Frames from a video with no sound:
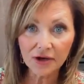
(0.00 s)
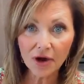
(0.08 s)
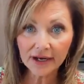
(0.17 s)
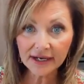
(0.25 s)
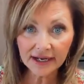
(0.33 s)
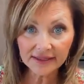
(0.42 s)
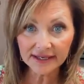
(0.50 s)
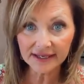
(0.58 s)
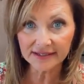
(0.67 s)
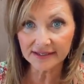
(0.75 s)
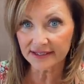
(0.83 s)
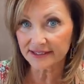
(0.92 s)
and I got it at
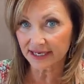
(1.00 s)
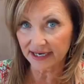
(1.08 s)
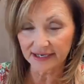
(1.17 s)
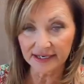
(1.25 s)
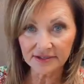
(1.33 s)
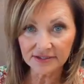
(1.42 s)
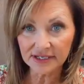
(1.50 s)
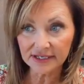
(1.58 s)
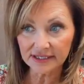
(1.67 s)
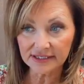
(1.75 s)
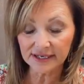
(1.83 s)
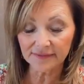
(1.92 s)
the end of the day. And
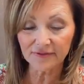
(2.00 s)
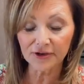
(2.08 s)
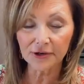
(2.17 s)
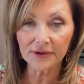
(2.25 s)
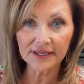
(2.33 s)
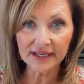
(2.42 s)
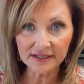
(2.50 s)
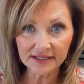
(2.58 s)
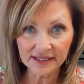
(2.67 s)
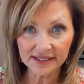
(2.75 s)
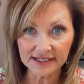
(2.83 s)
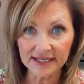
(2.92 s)
here's a little tip for you. At the
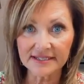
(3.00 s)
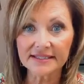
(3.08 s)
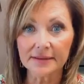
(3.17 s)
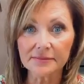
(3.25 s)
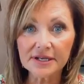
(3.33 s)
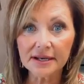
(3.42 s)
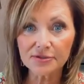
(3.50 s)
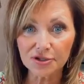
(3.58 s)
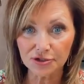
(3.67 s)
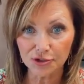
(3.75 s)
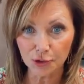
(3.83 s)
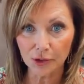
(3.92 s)
end of the day,
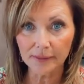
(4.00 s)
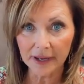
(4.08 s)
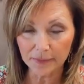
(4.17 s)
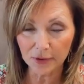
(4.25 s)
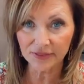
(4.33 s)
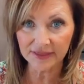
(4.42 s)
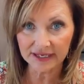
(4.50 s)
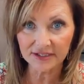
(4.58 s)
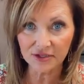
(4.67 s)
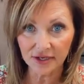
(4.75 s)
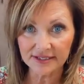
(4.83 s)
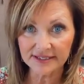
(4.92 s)
sometimes your store may put
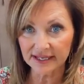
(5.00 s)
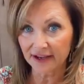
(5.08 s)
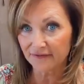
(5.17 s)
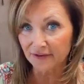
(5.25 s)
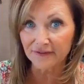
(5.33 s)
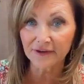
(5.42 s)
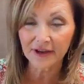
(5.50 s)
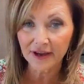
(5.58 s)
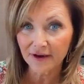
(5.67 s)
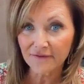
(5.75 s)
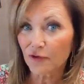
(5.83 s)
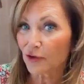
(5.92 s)
things on sale for
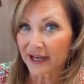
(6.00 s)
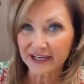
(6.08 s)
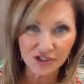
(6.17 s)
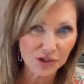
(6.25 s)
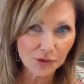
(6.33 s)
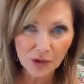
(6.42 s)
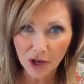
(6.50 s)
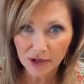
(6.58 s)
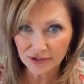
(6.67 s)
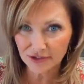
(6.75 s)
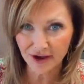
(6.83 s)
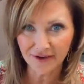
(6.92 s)
like
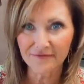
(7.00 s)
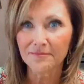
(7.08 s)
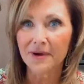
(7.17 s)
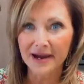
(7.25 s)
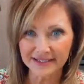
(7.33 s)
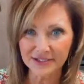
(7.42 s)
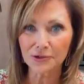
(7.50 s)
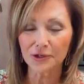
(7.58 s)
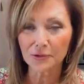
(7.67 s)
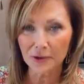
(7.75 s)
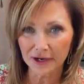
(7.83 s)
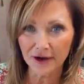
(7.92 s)
$2 off. My
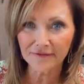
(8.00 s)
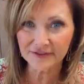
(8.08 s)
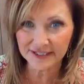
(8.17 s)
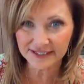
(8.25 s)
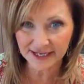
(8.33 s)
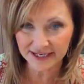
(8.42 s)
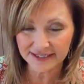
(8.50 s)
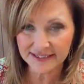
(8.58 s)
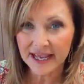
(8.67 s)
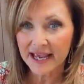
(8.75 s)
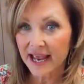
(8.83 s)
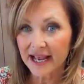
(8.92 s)
store quite often
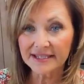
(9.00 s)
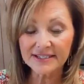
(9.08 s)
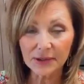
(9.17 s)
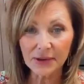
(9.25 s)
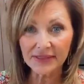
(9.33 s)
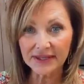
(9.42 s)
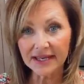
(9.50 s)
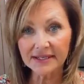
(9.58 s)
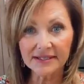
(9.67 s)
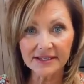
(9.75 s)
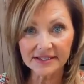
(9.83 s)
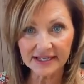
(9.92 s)
does. And so at
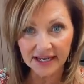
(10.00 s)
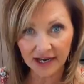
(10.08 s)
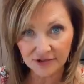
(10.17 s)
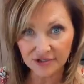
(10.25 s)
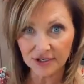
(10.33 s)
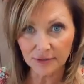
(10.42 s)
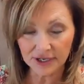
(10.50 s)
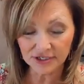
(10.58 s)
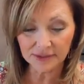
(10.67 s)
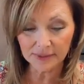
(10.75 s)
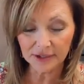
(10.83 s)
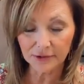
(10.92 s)
the end of the day, I usually
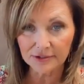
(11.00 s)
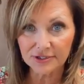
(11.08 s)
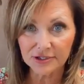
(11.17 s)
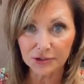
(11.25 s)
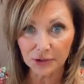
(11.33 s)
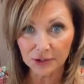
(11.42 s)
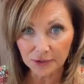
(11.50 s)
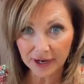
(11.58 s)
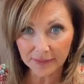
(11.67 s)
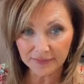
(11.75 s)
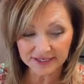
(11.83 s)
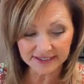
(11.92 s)
run to my grocery store and
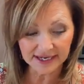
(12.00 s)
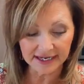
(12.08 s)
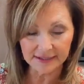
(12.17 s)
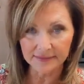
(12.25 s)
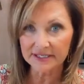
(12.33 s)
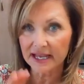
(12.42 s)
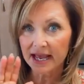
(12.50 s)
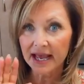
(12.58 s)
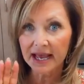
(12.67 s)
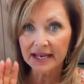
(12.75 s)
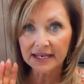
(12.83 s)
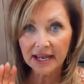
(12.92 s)
grab these items.